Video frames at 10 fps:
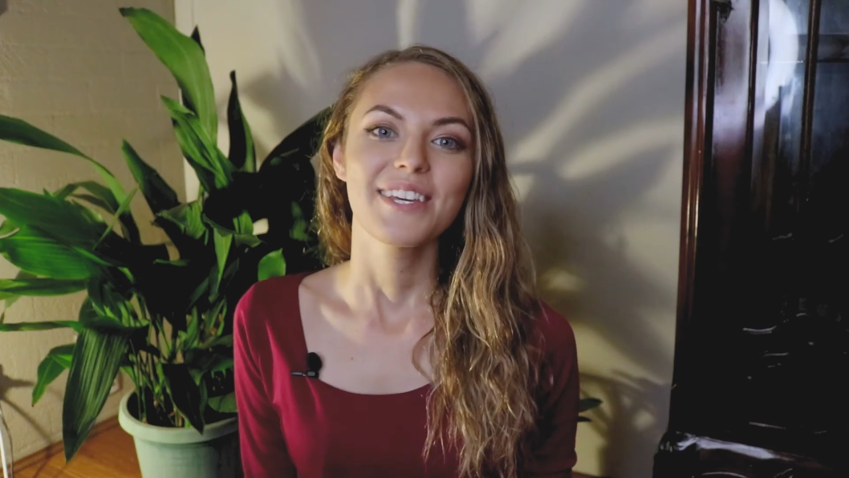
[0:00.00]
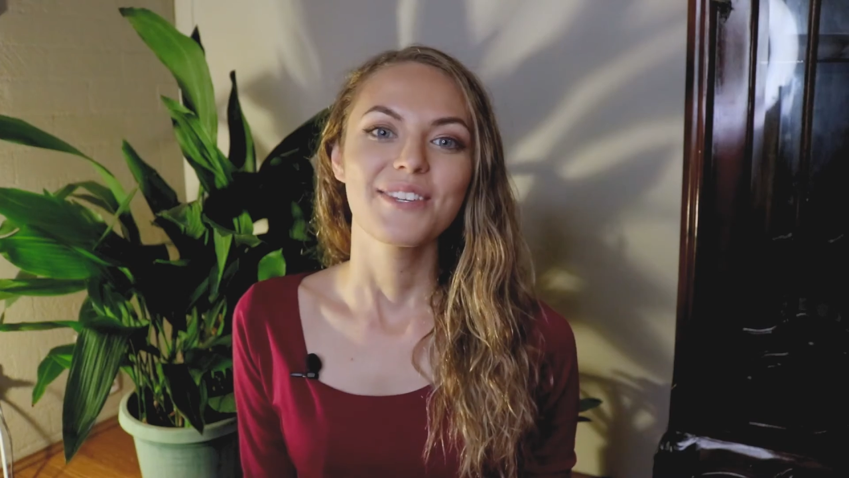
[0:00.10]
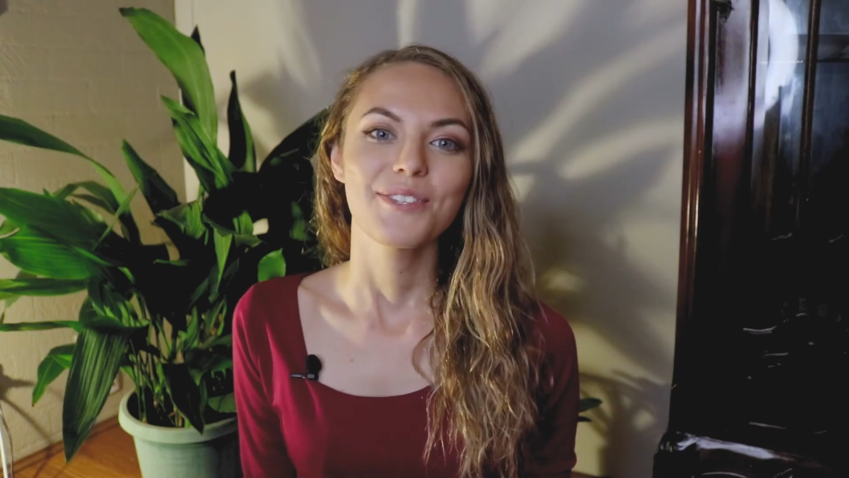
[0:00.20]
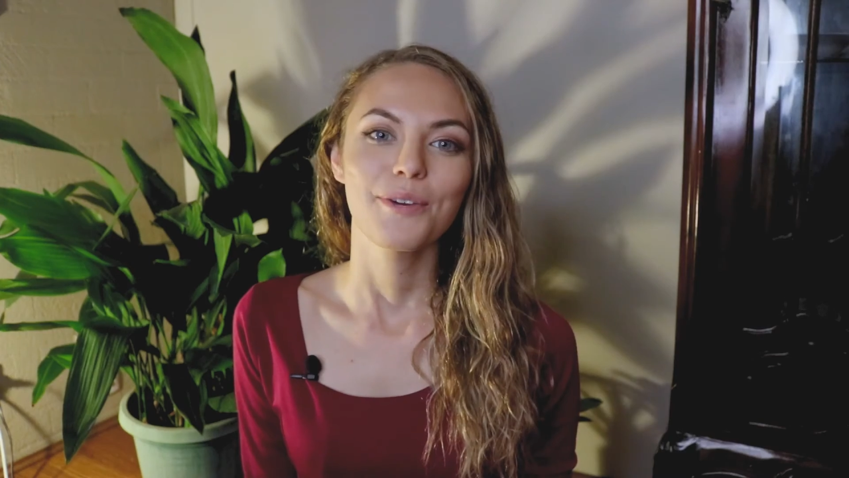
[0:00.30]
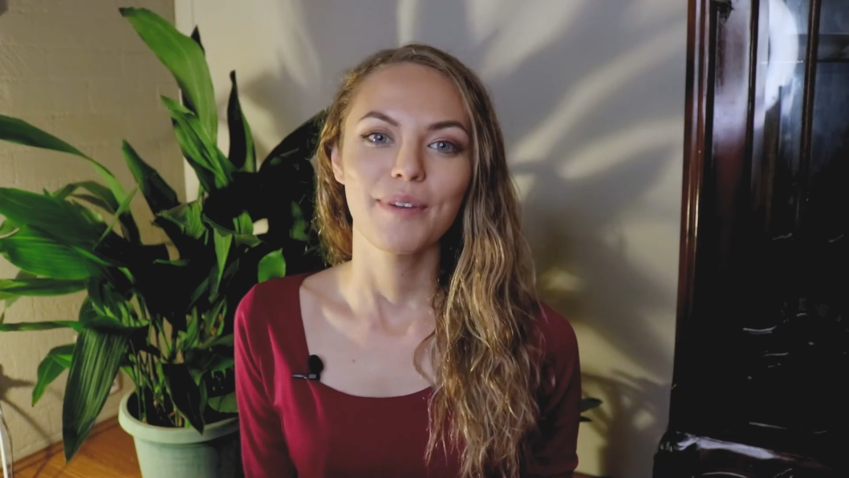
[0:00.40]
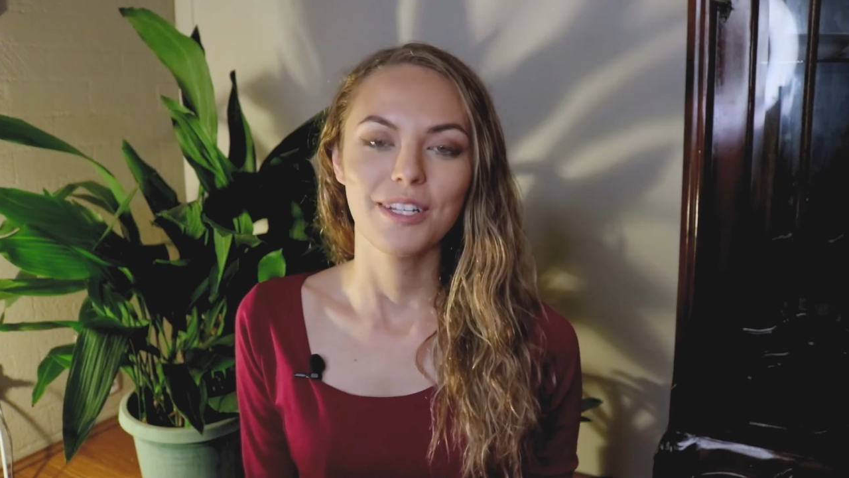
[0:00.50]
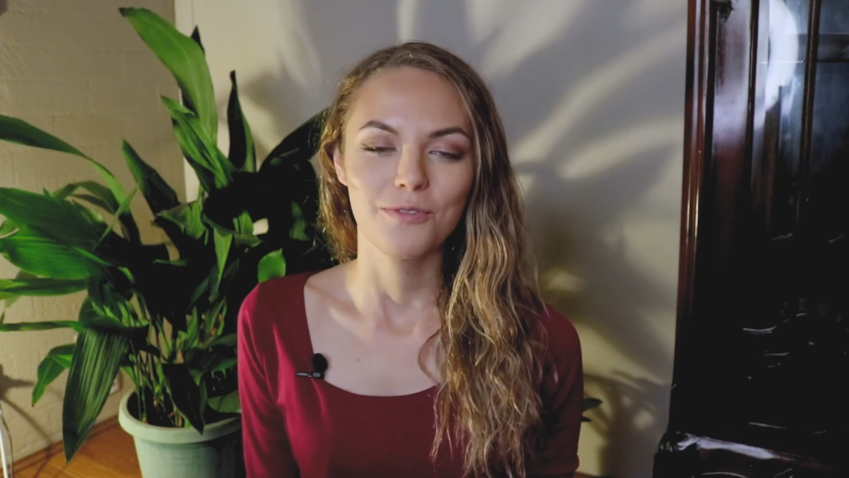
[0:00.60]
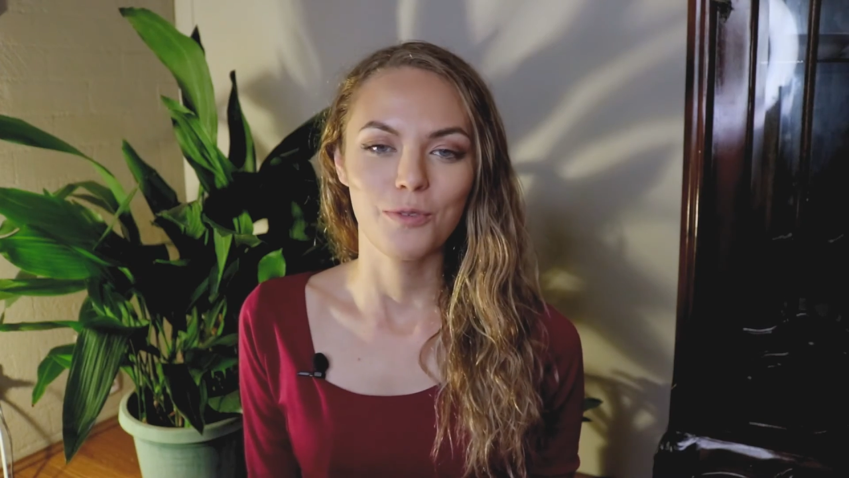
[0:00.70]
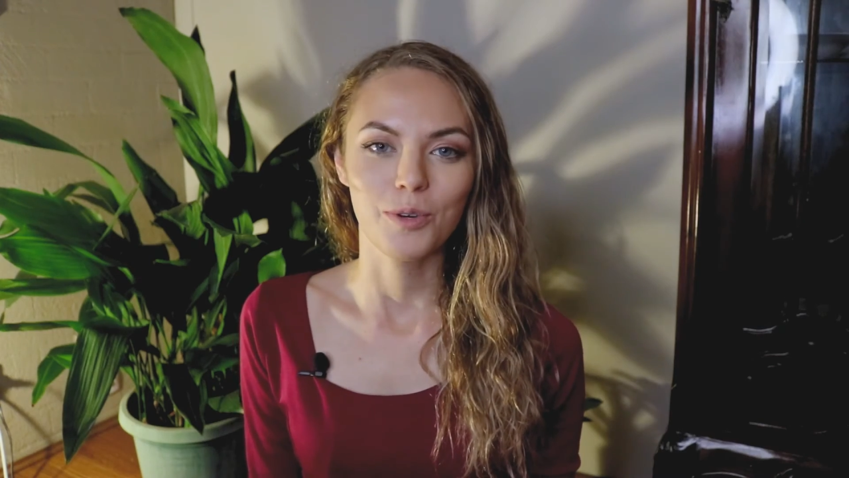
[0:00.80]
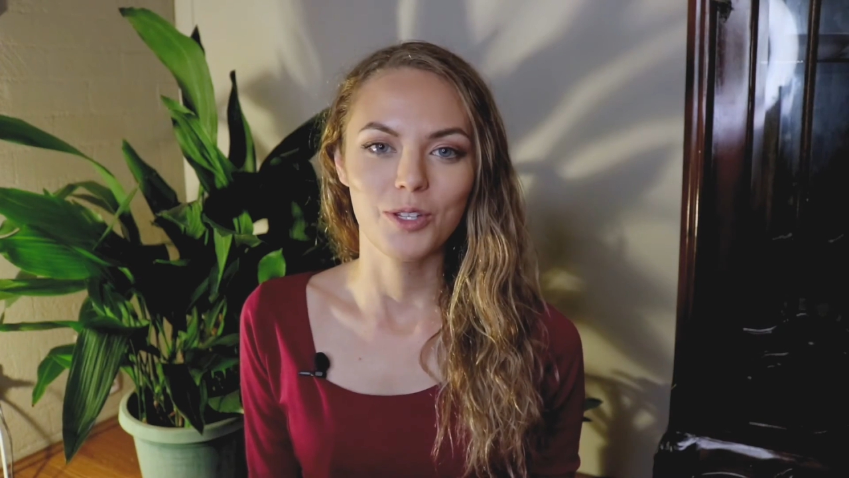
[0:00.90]
Thank you so
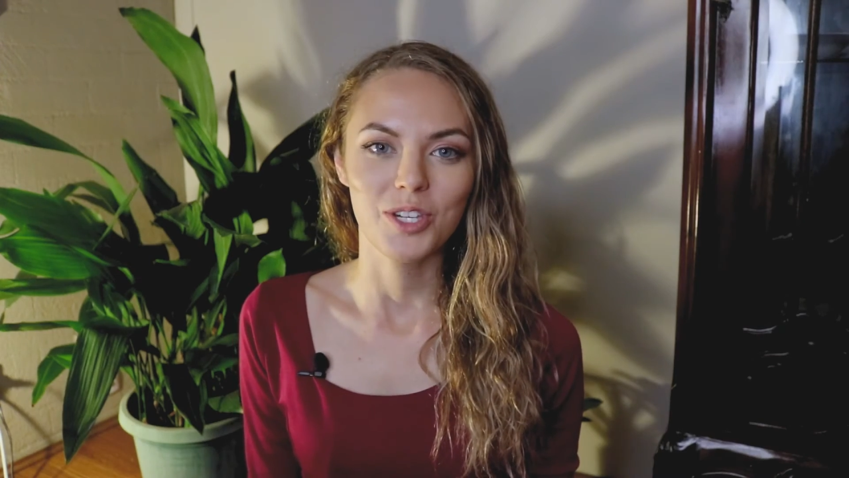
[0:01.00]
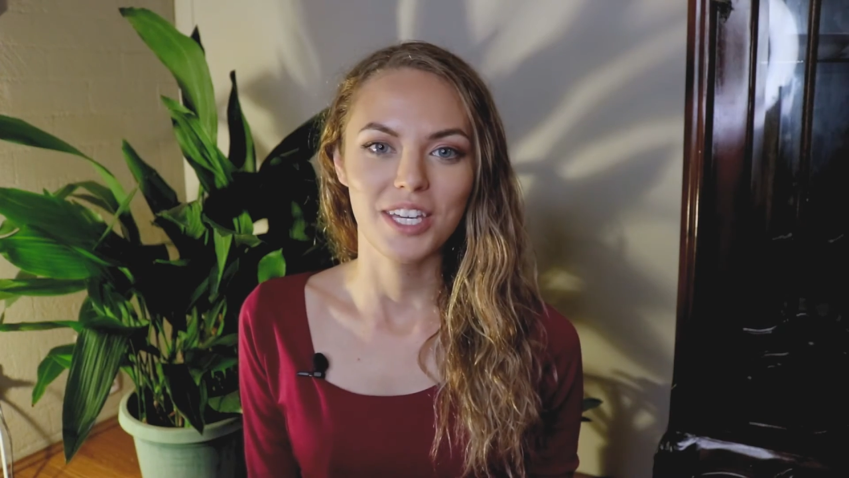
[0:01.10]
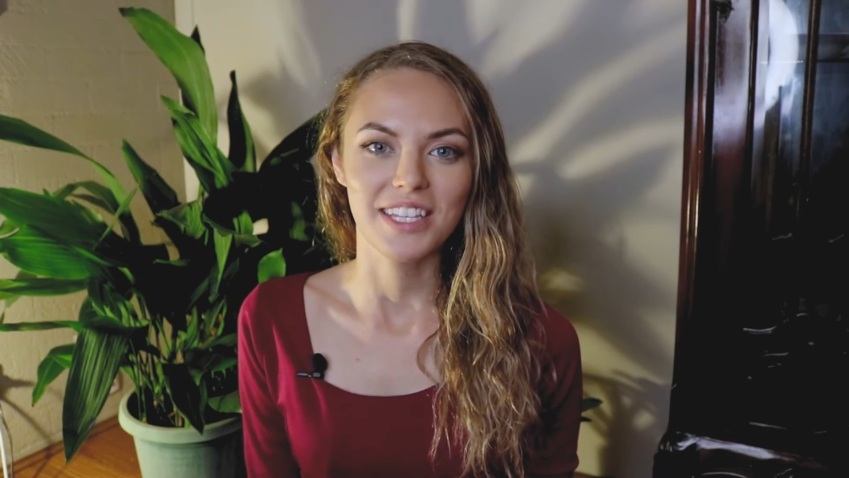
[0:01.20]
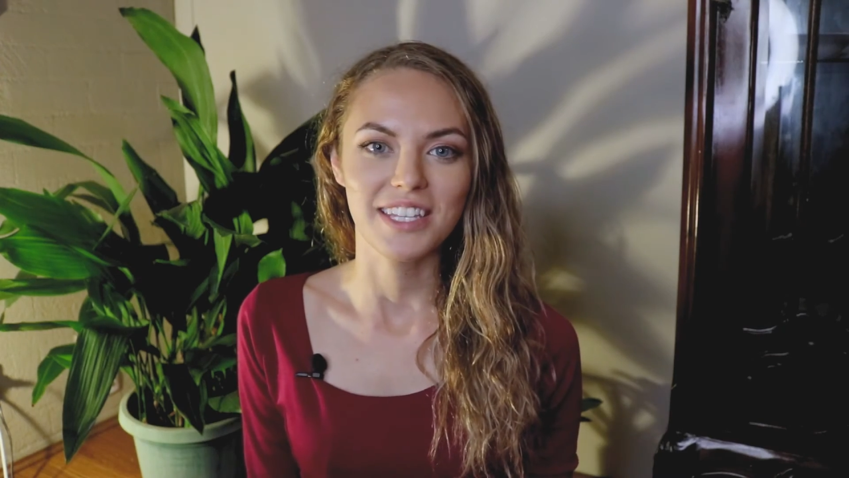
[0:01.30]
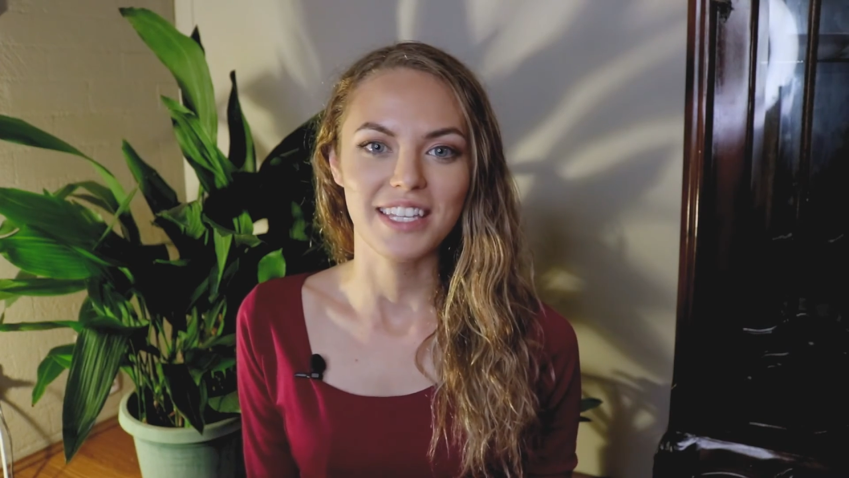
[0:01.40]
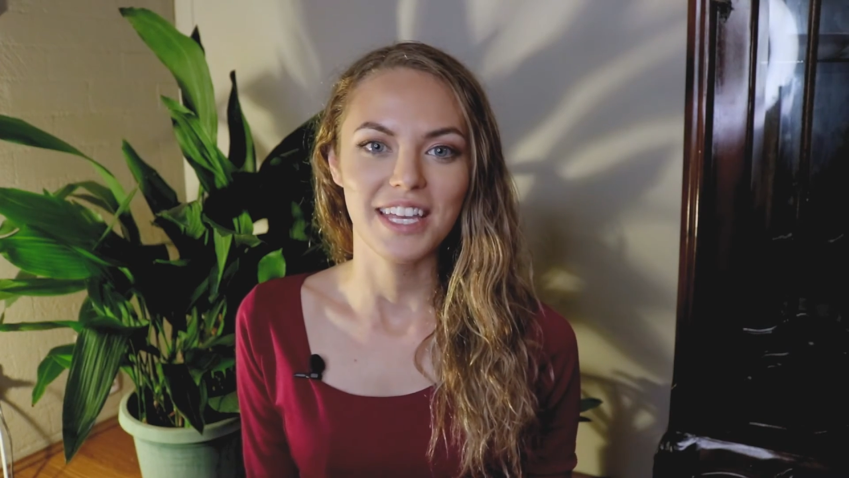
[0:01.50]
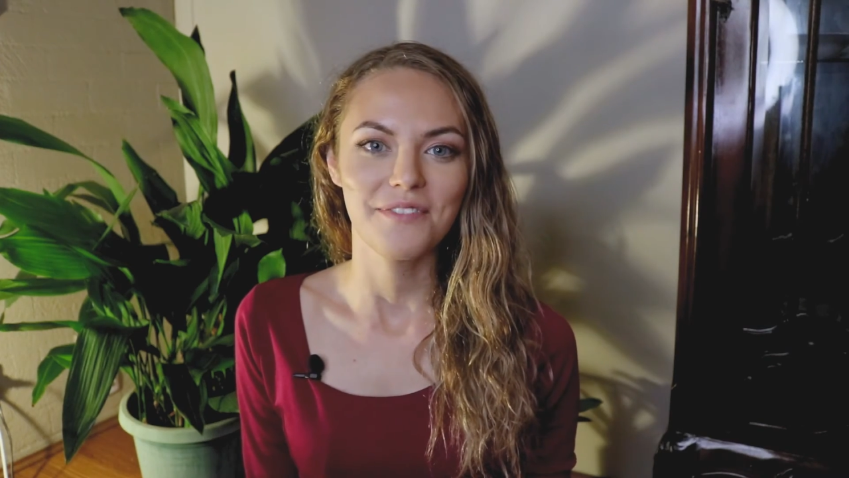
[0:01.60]
much for watching this